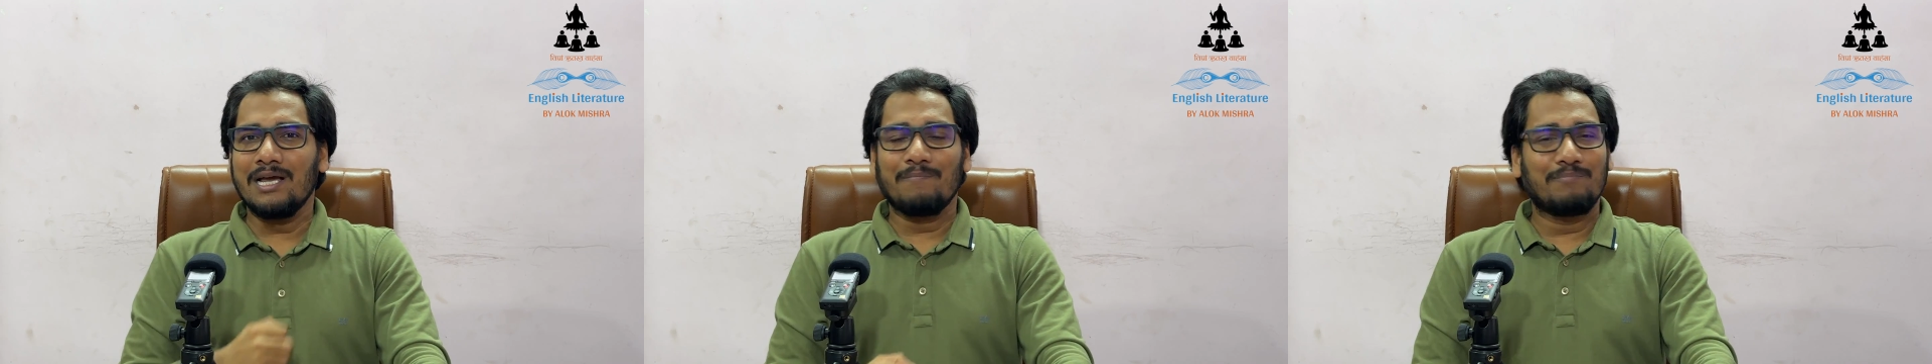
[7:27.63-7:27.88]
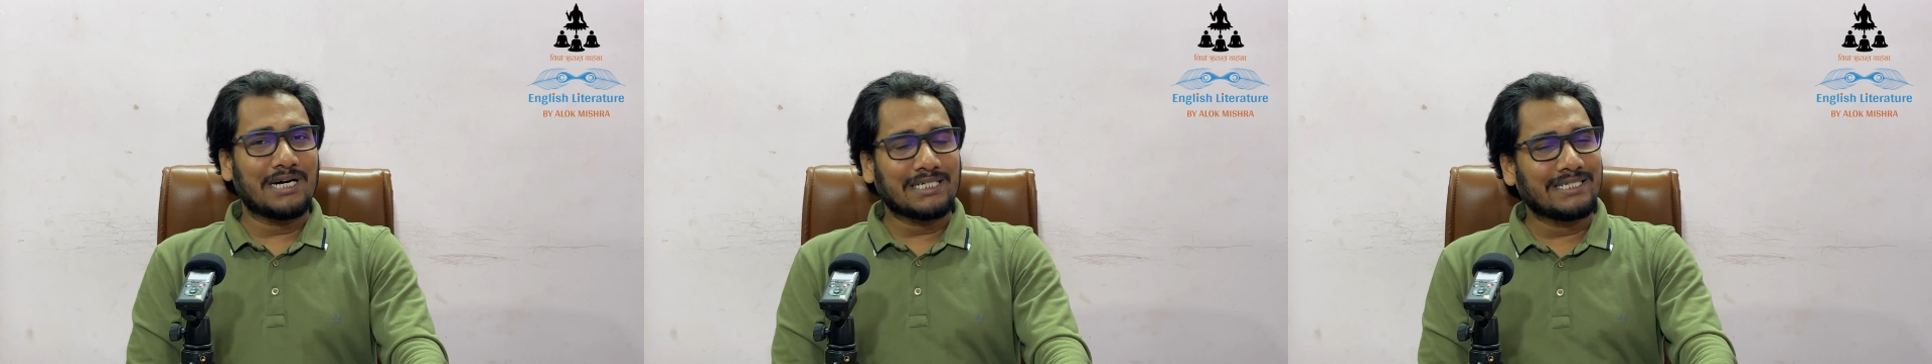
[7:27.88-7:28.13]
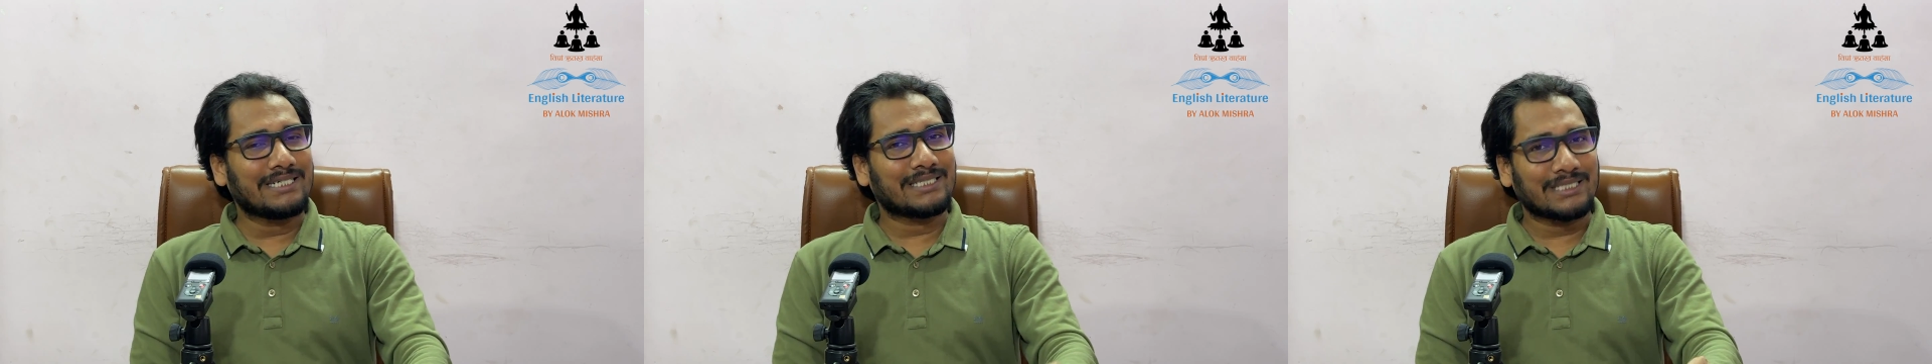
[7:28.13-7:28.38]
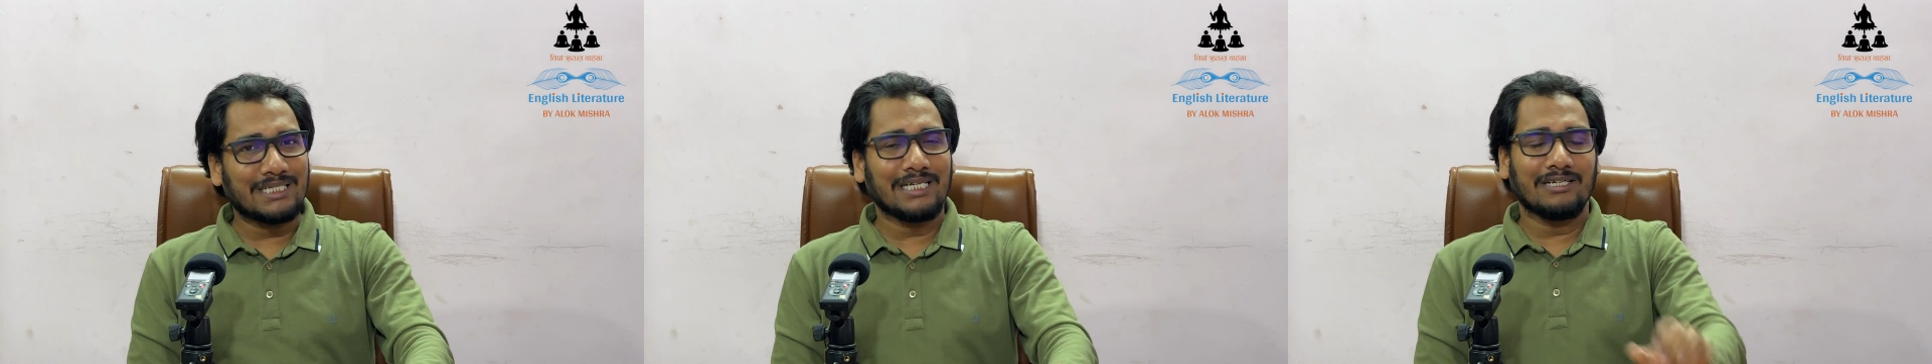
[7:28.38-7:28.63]
But he
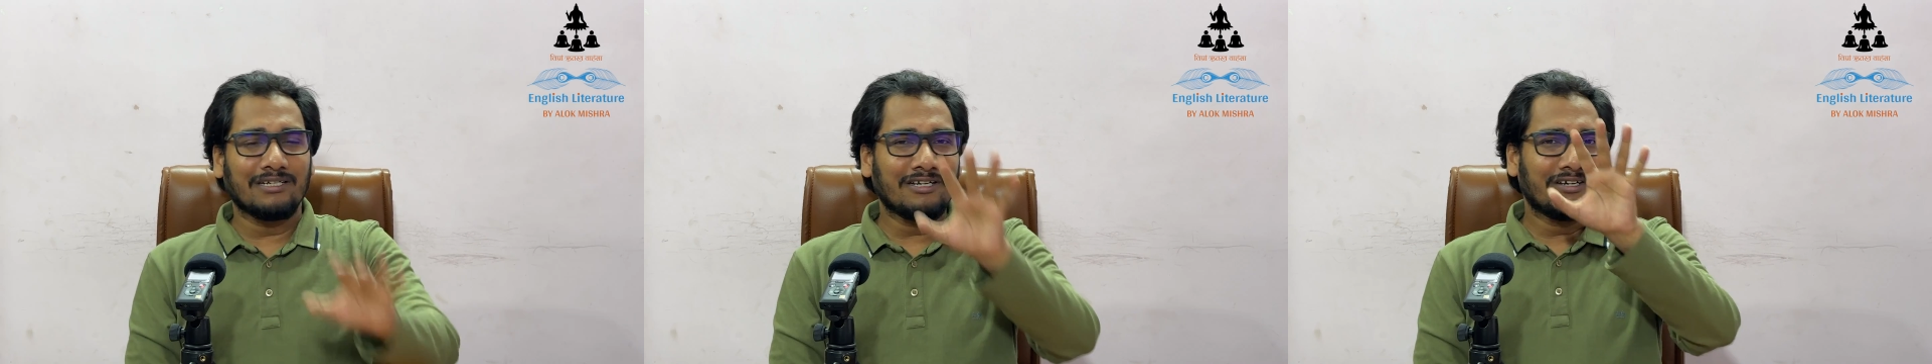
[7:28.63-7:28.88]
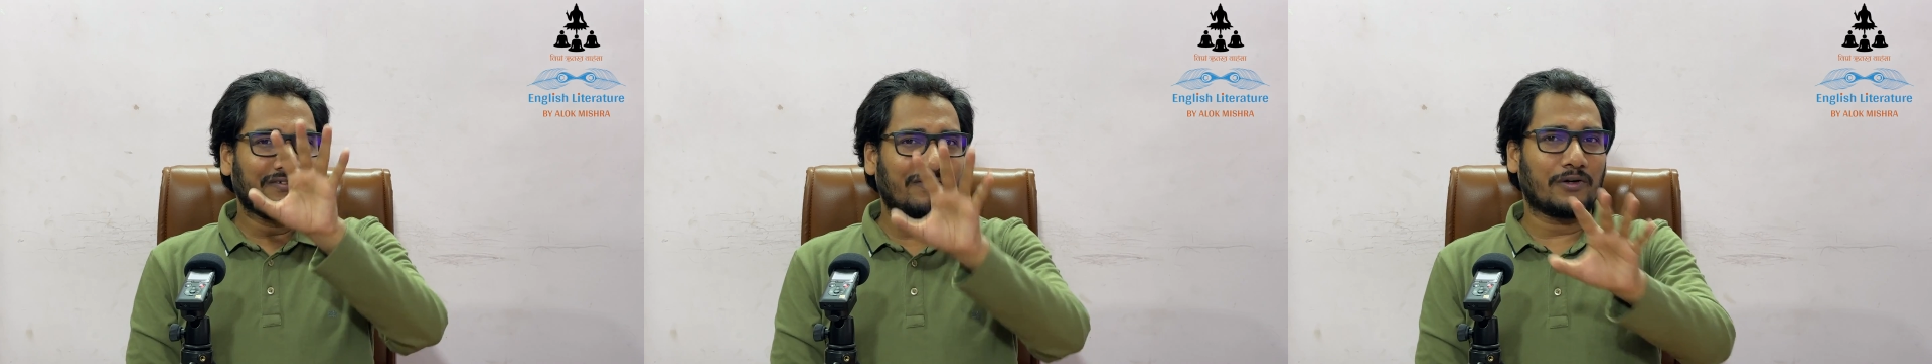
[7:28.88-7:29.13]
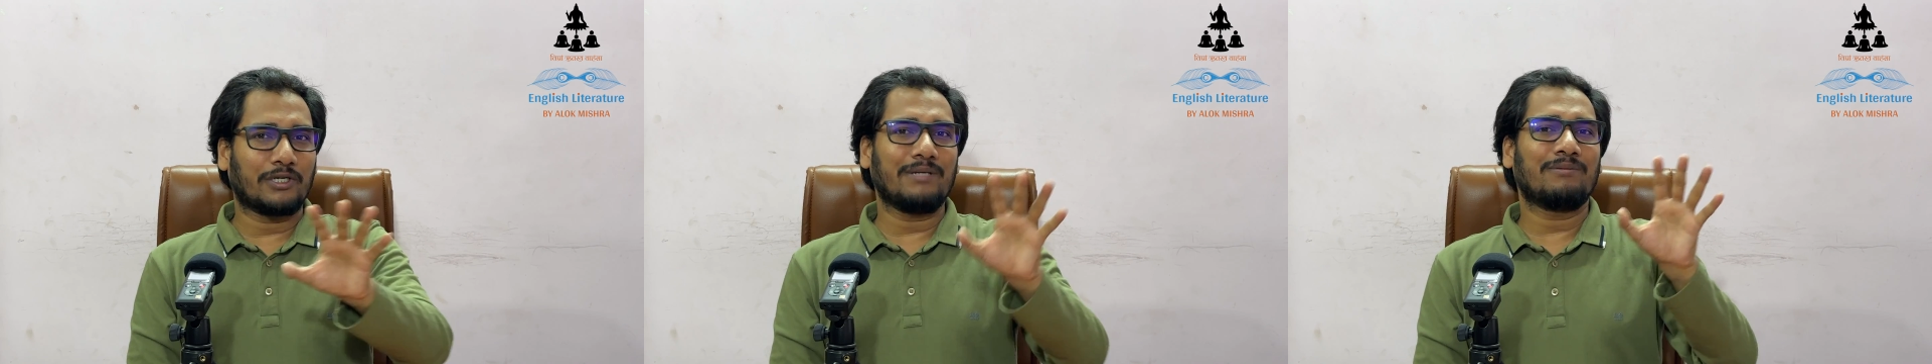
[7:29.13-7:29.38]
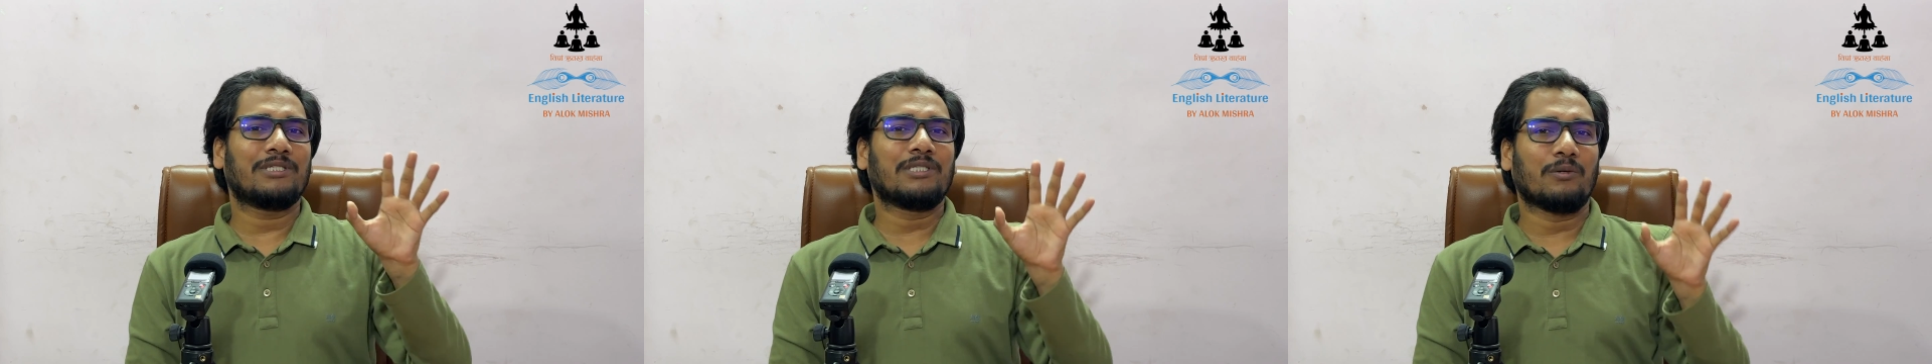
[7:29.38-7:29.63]
still
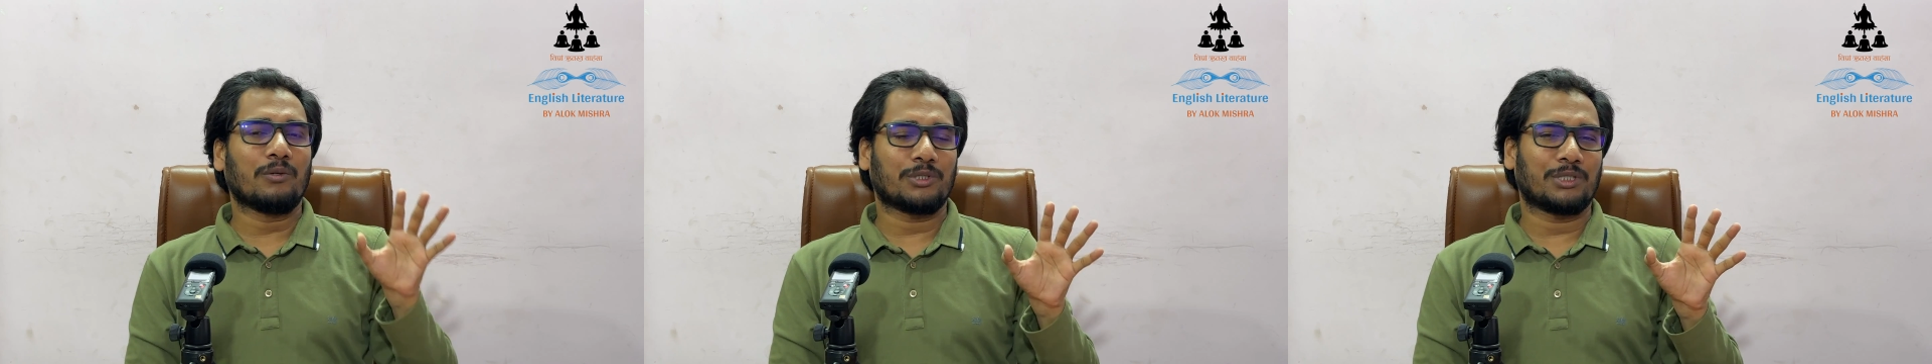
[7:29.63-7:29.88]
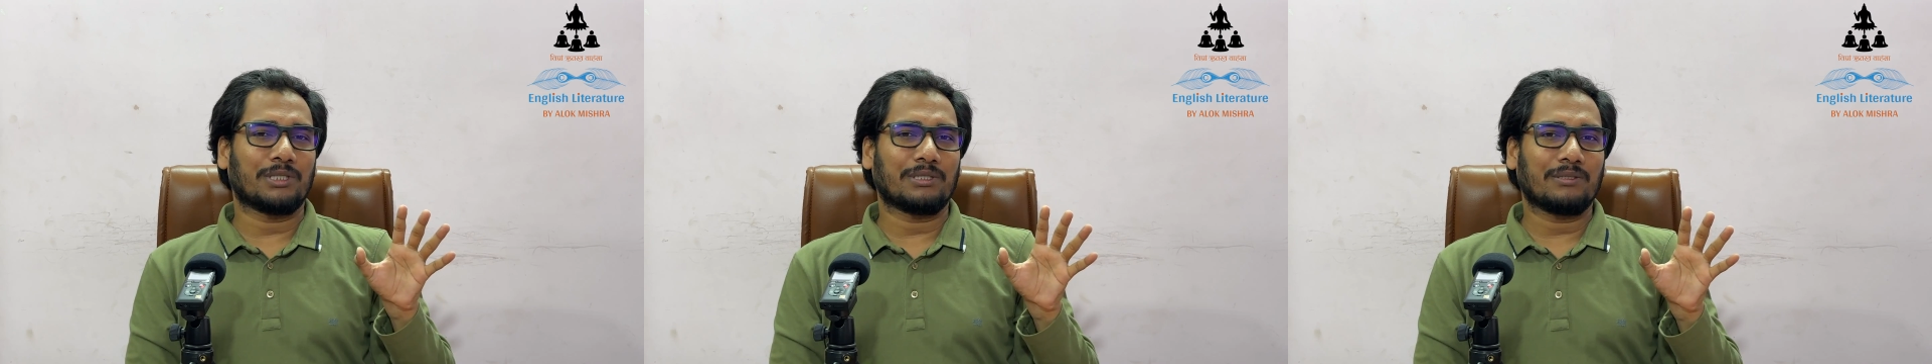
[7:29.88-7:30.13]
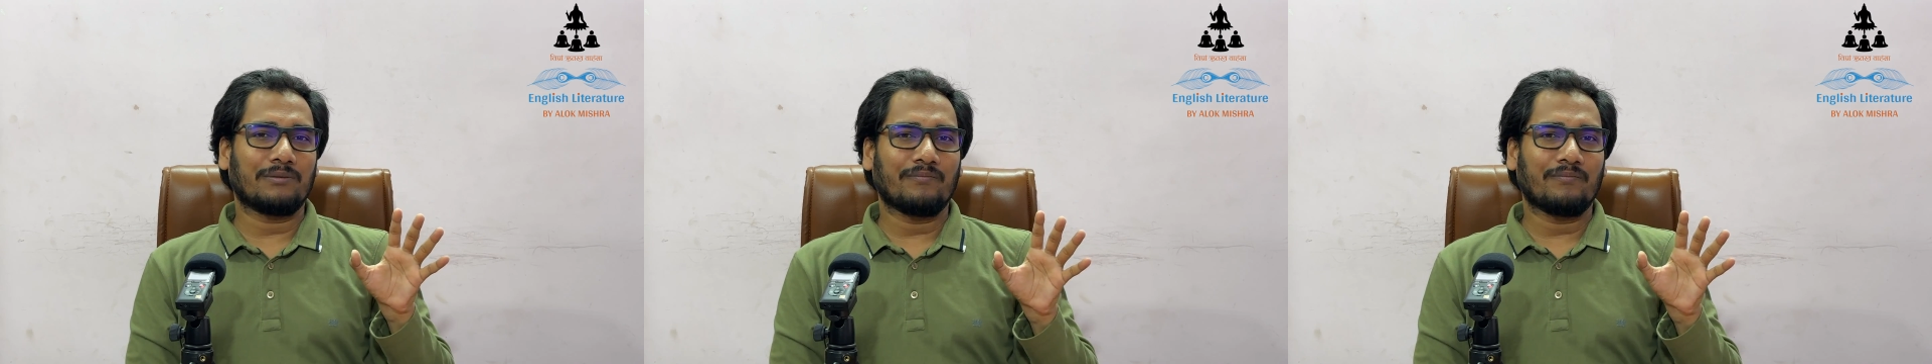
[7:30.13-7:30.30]
forgives the ocean.